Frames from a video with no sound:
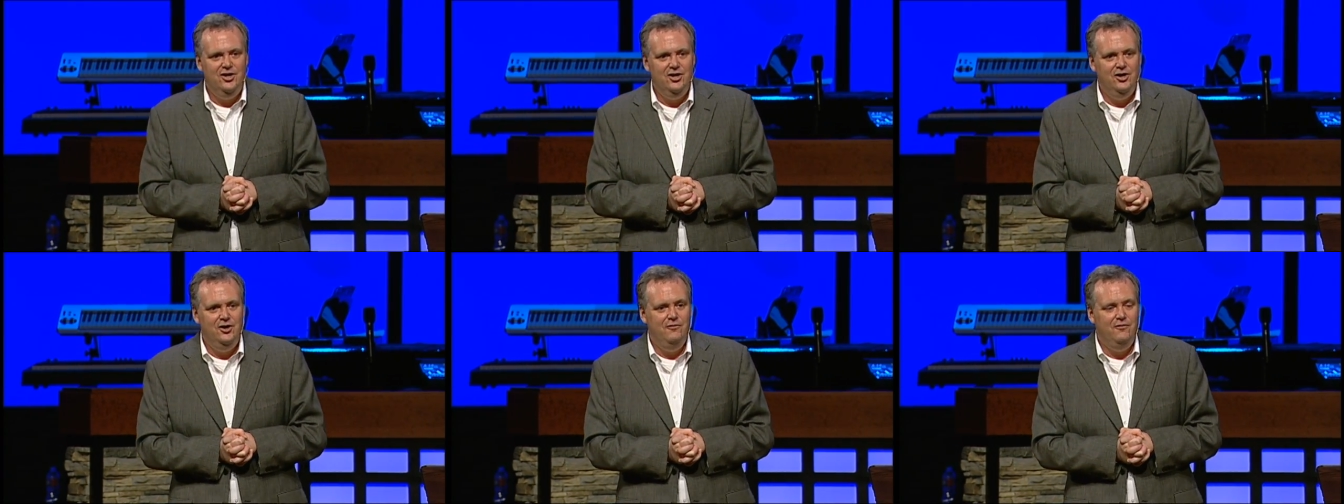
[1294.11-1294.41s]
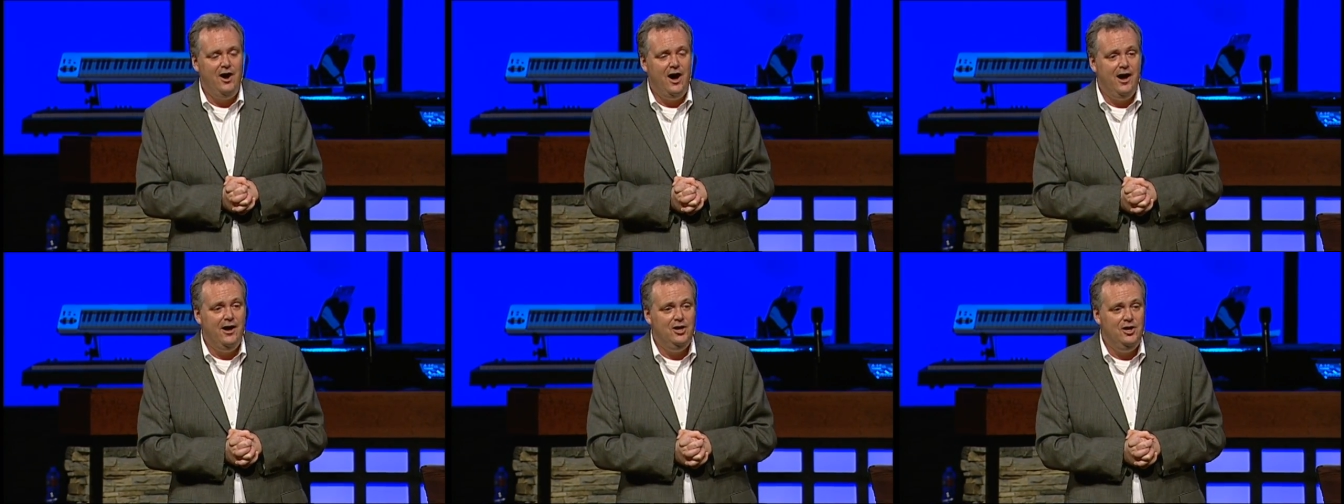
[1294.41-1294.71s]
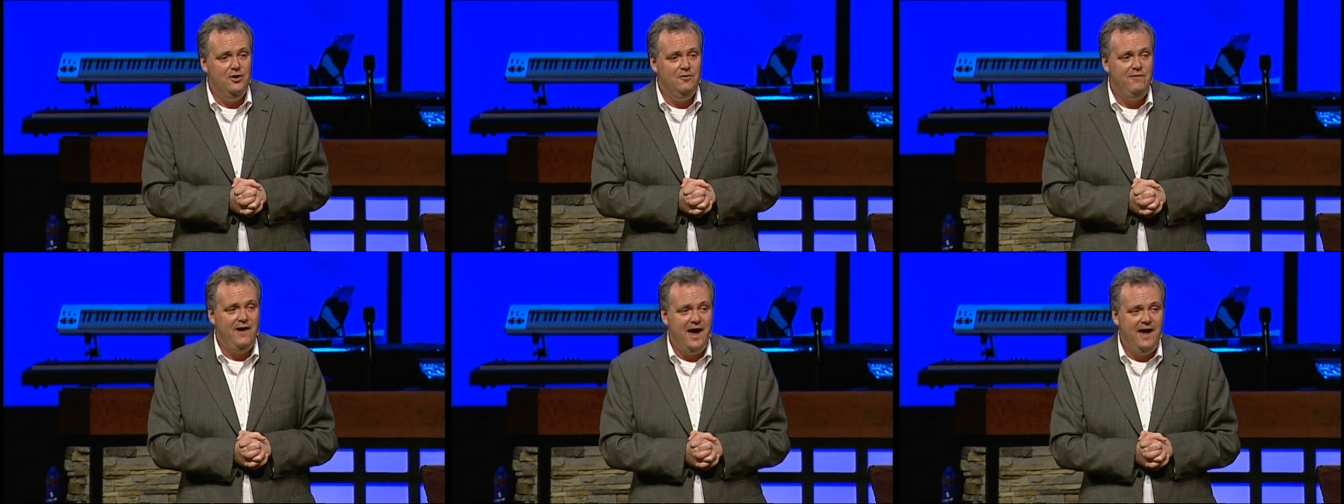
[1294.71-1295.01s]
Uh,
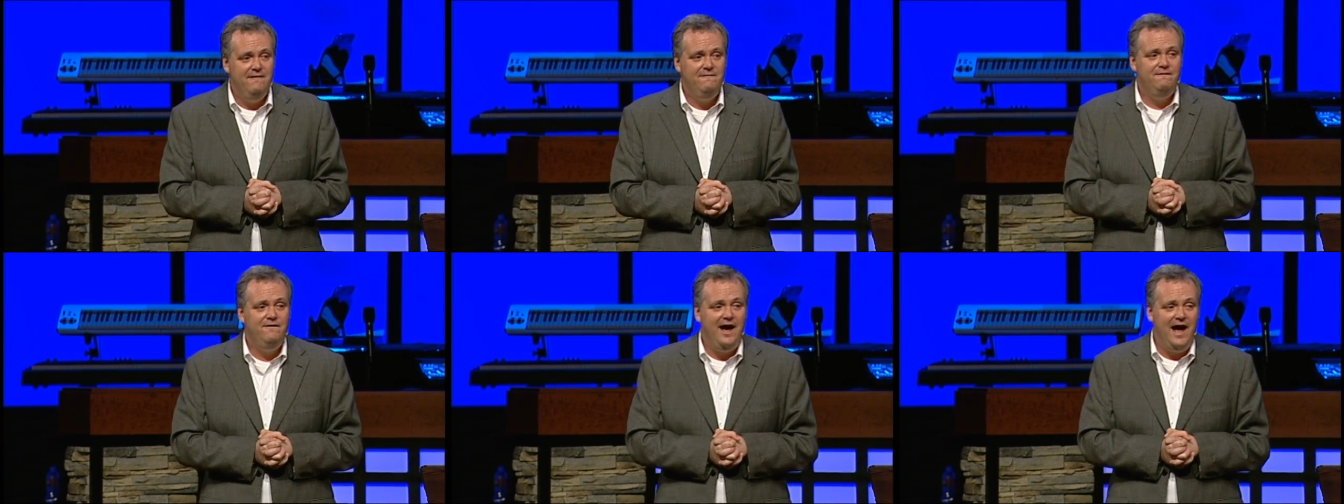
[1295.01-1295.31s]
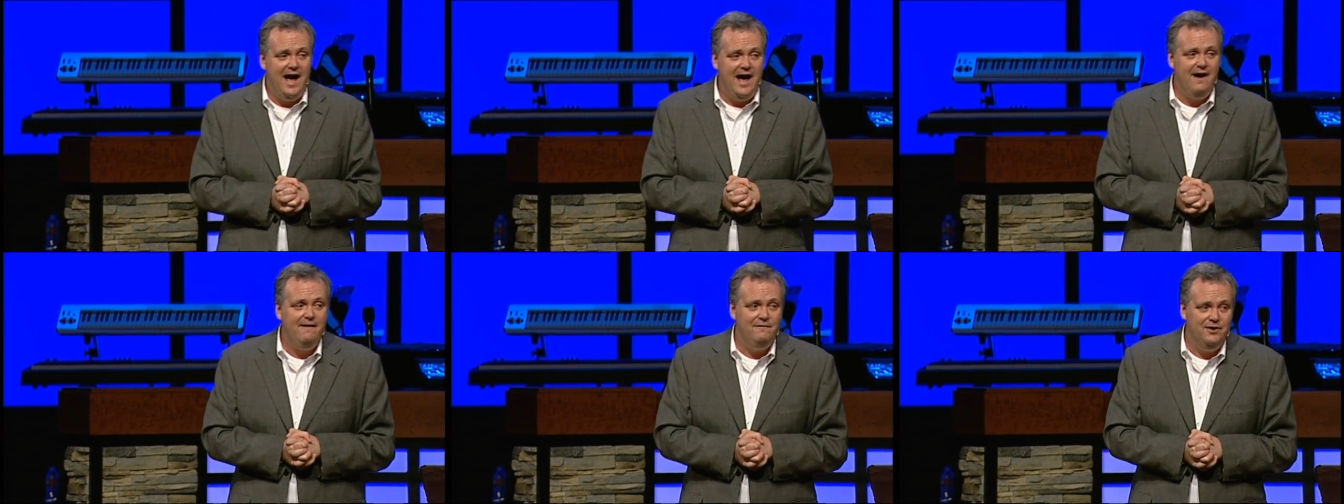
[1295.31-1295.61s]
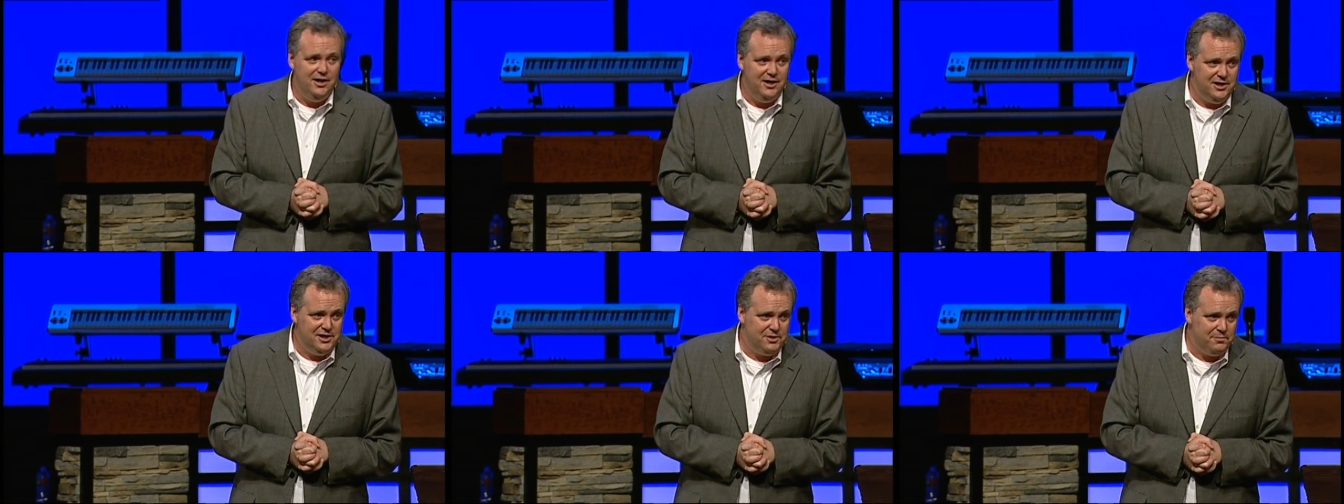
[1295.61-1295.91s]
you've, had five
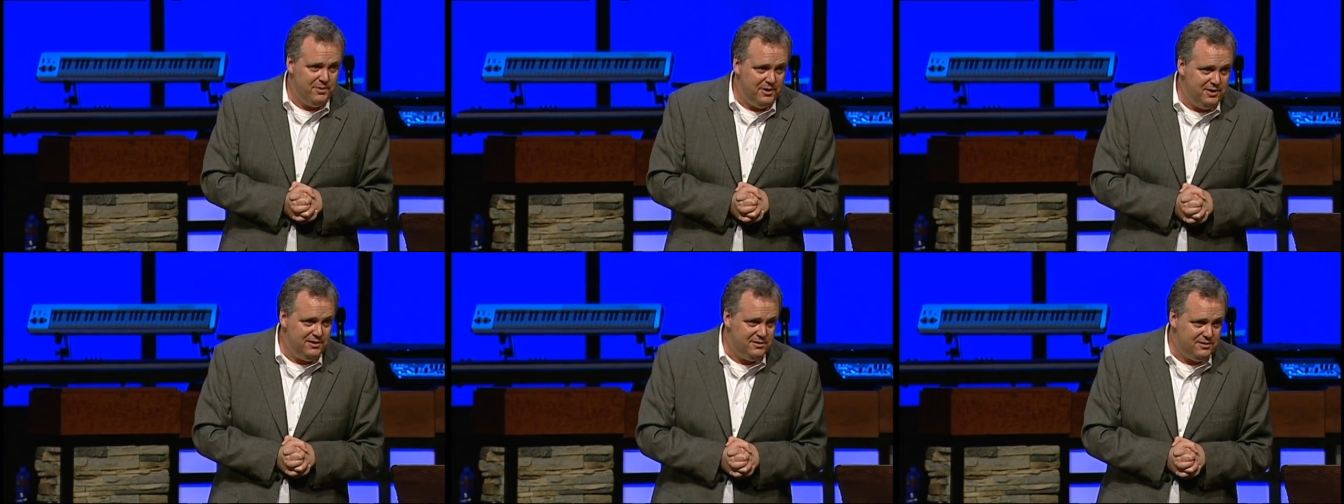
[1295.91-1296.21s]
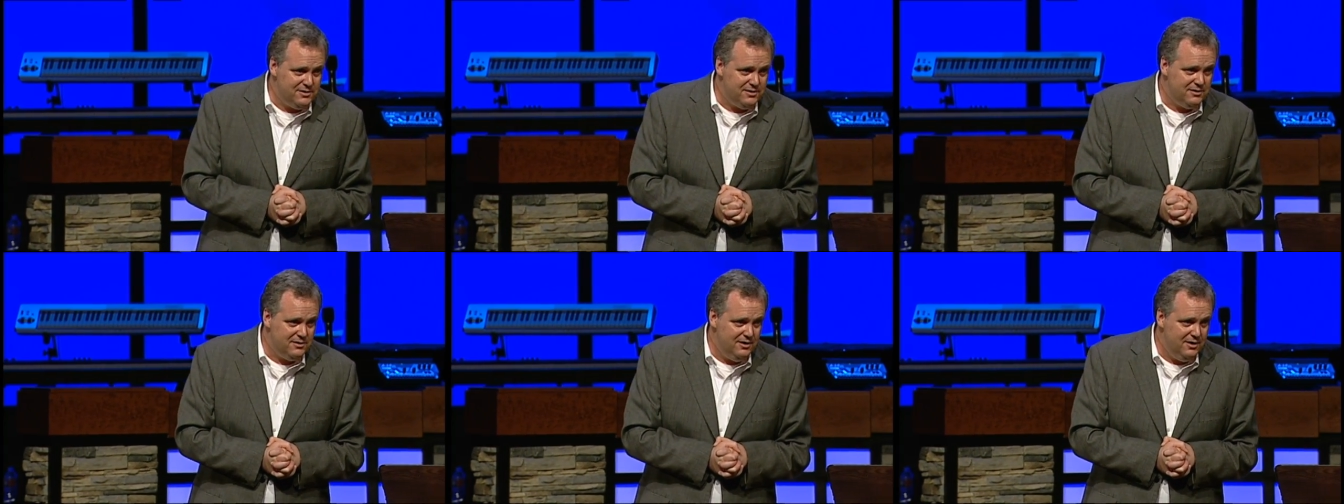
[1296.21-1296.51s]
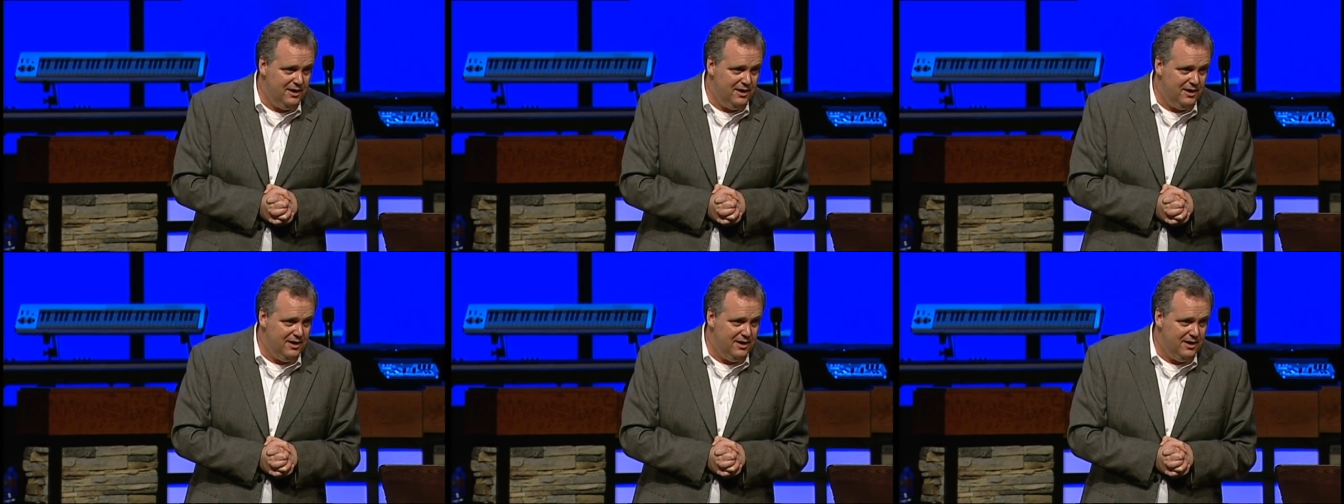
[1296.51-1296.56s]
husbands,